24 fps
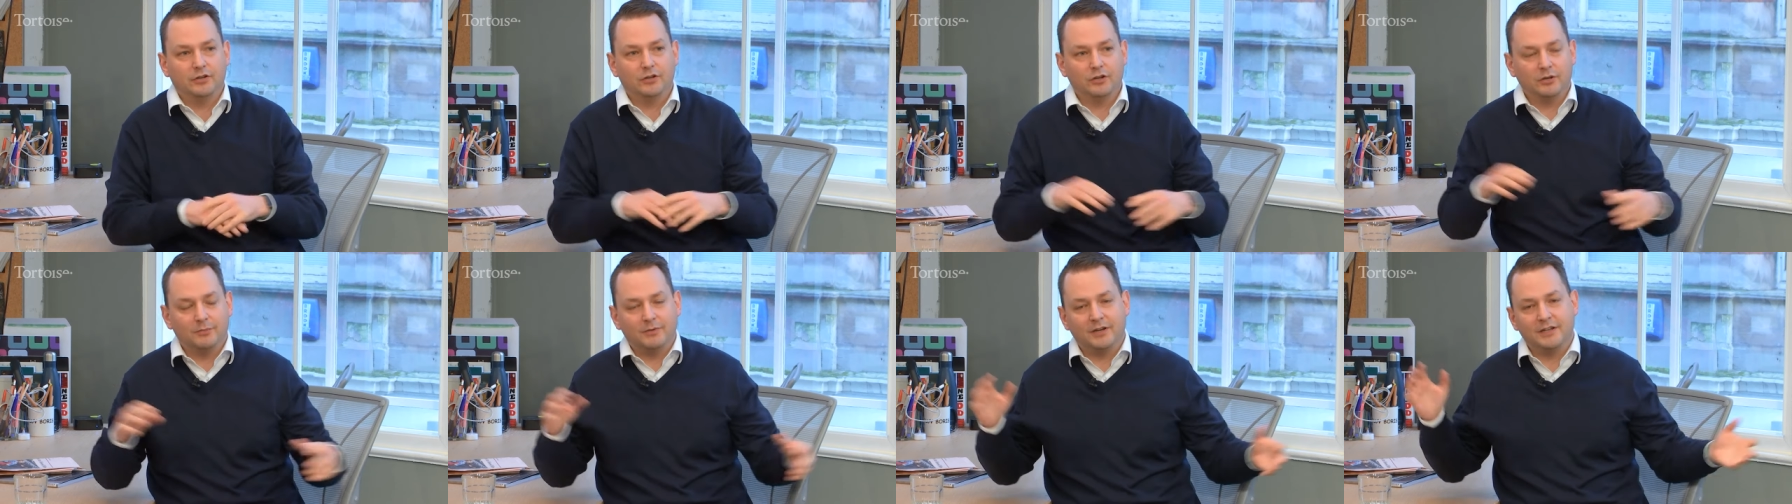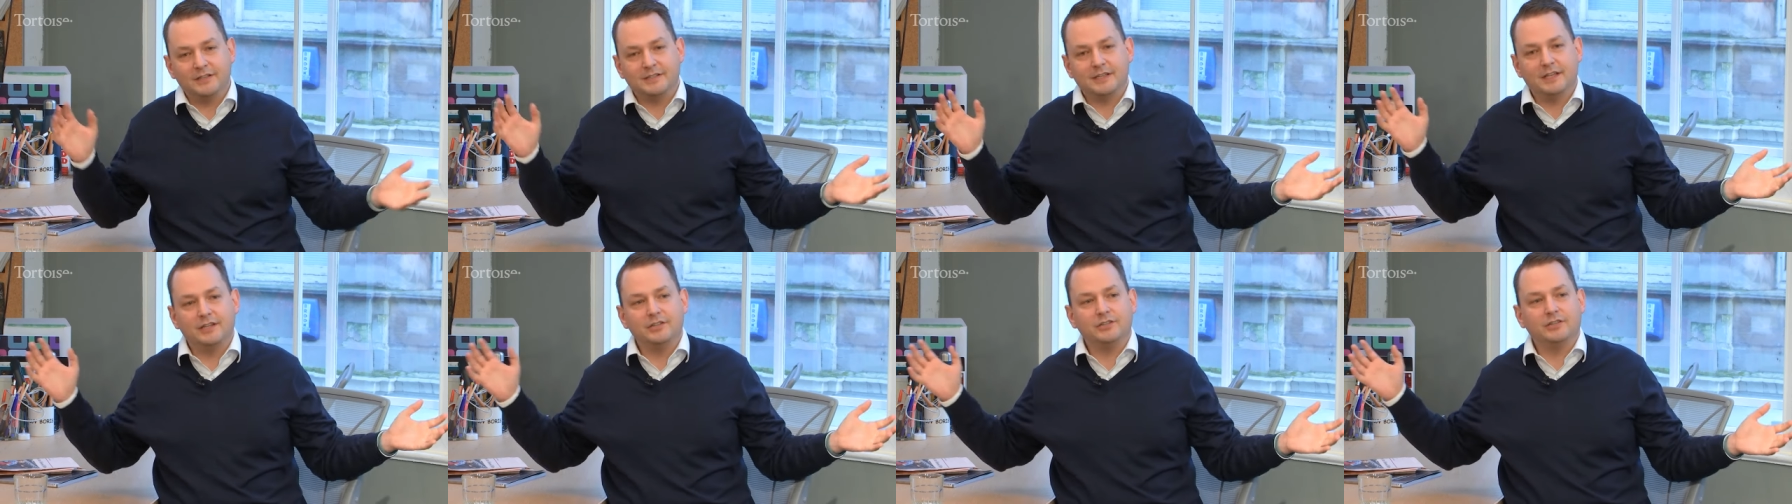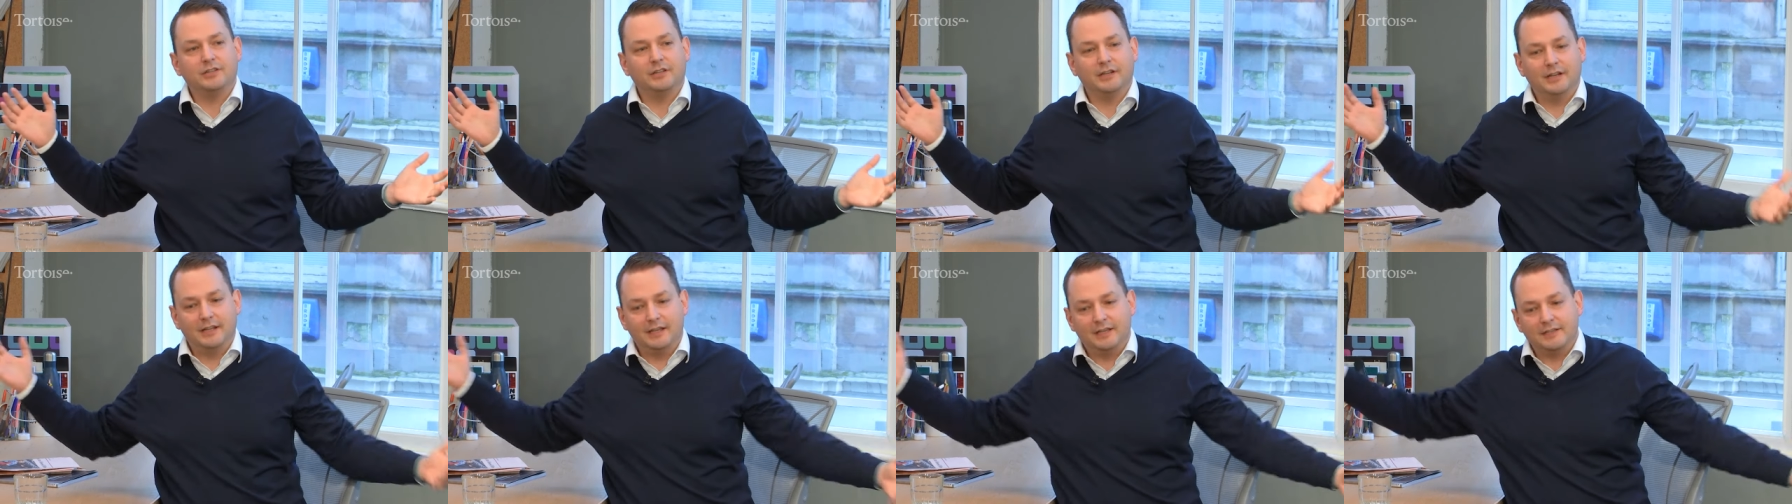
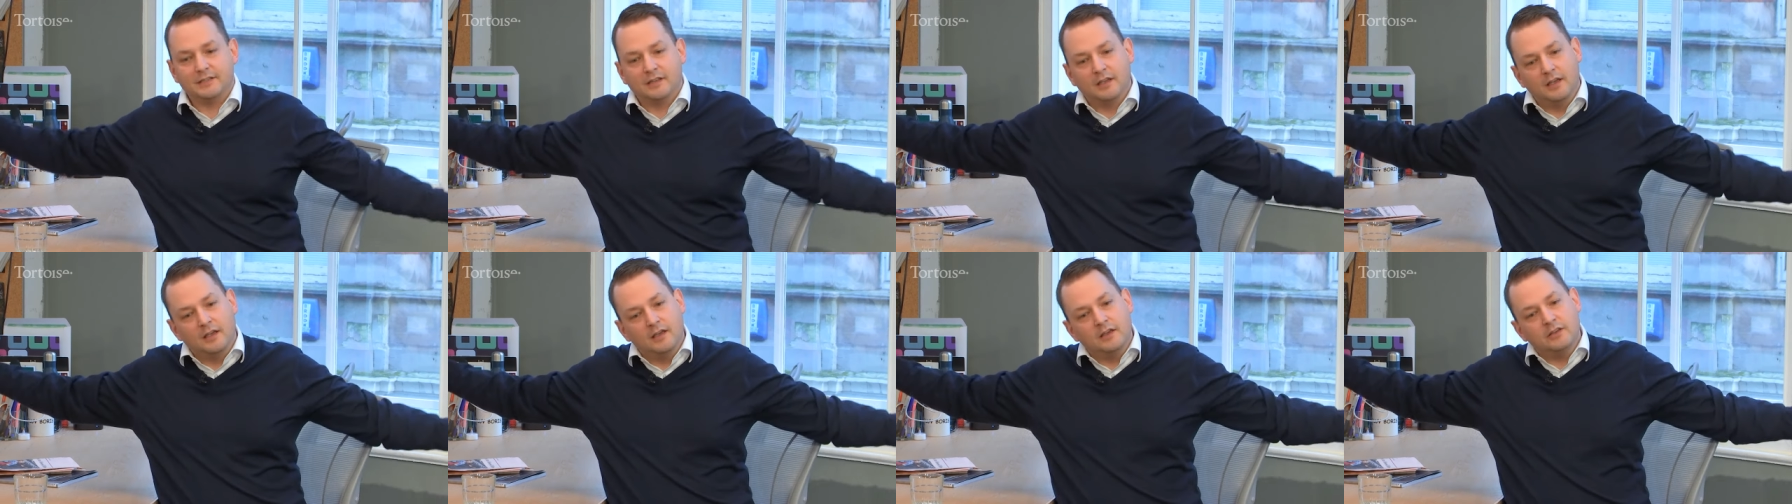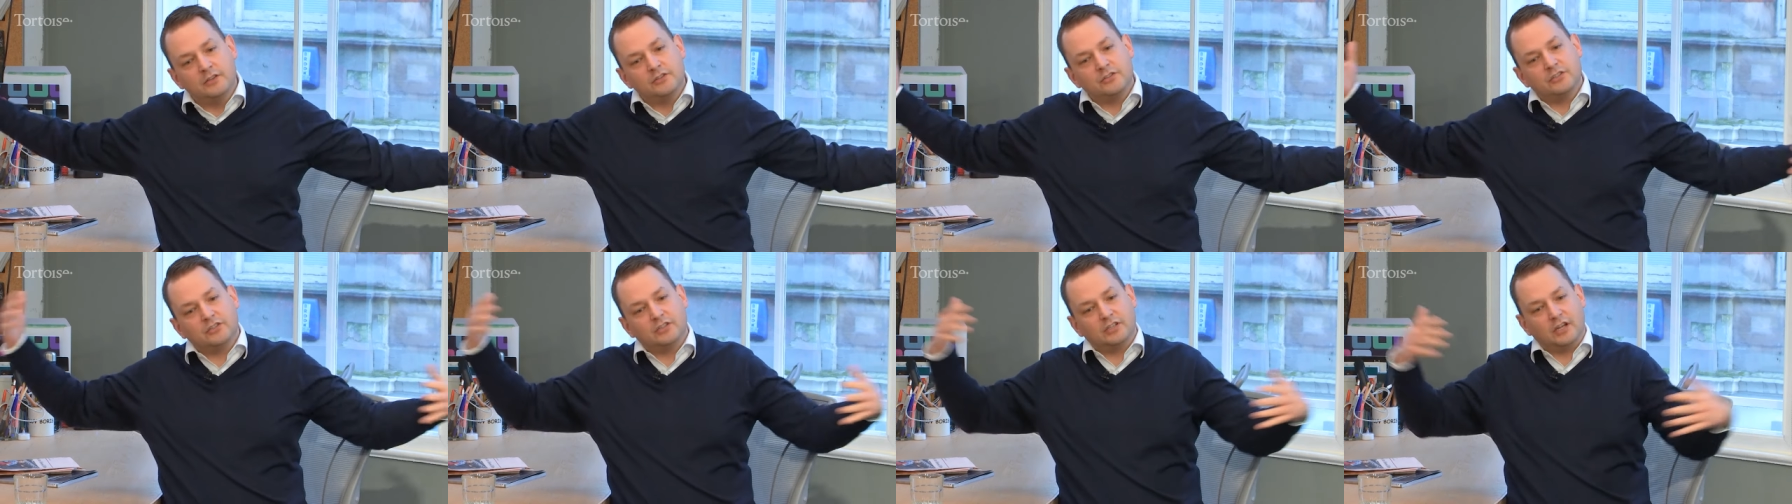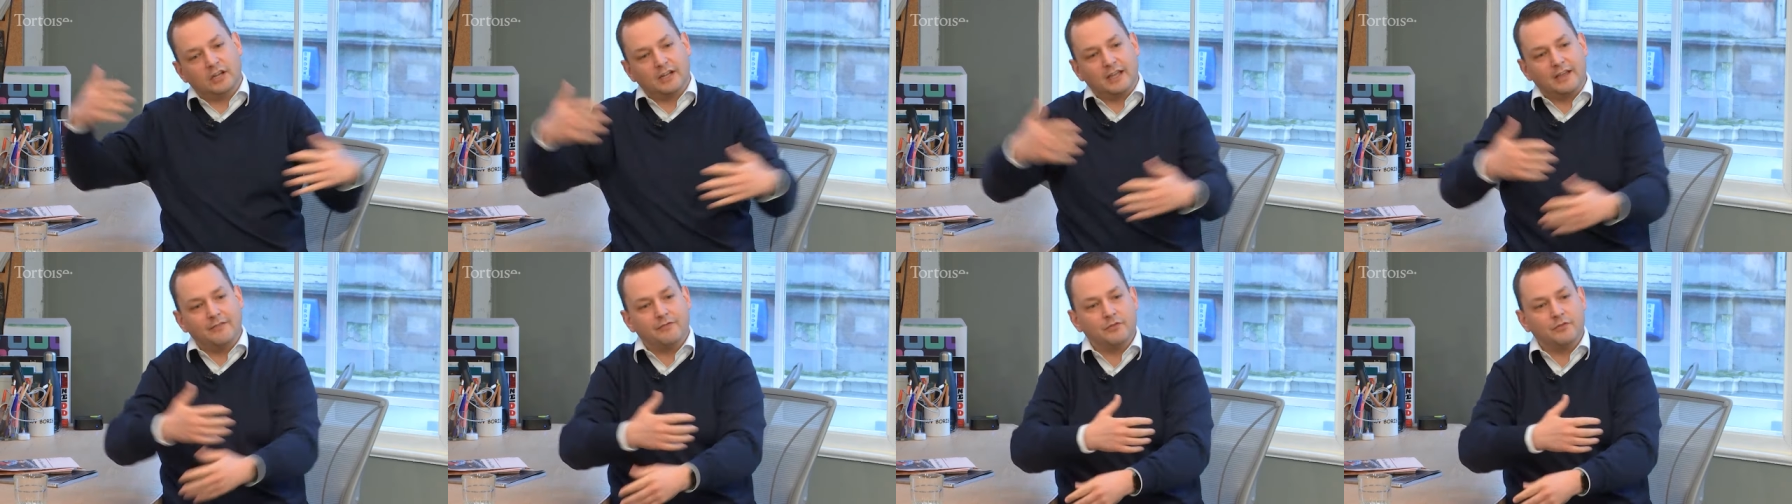Anonymization is suck